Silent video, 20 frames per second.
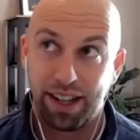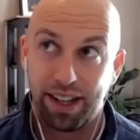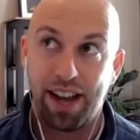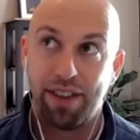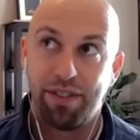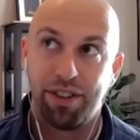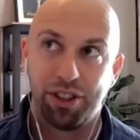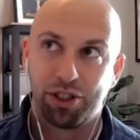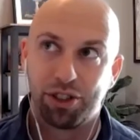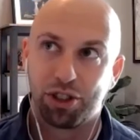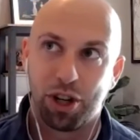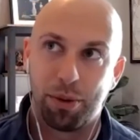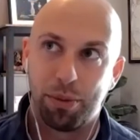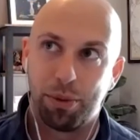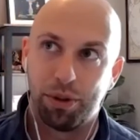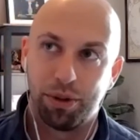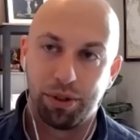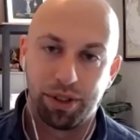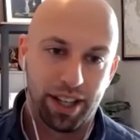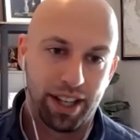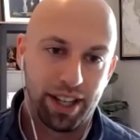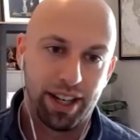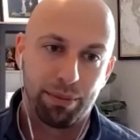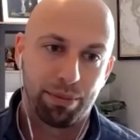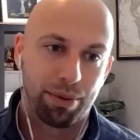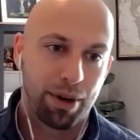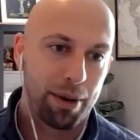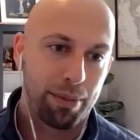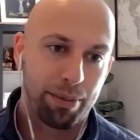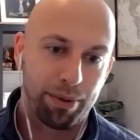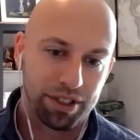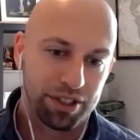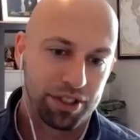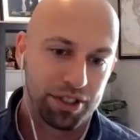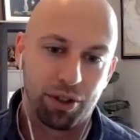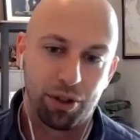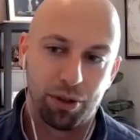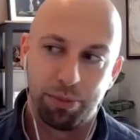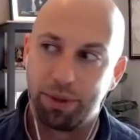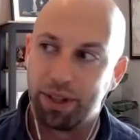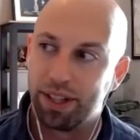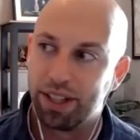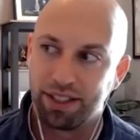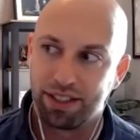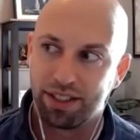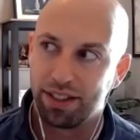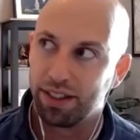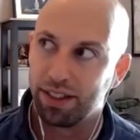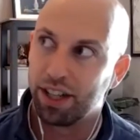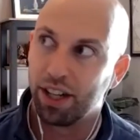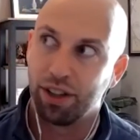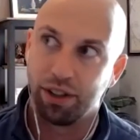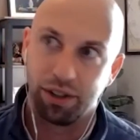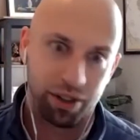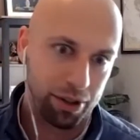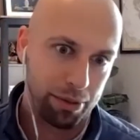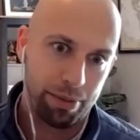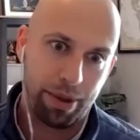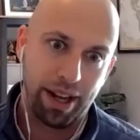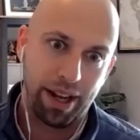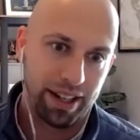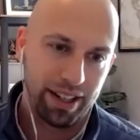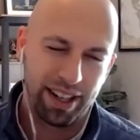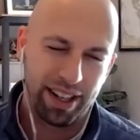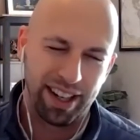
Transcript: having trouble getting property sold because of the color of the paint.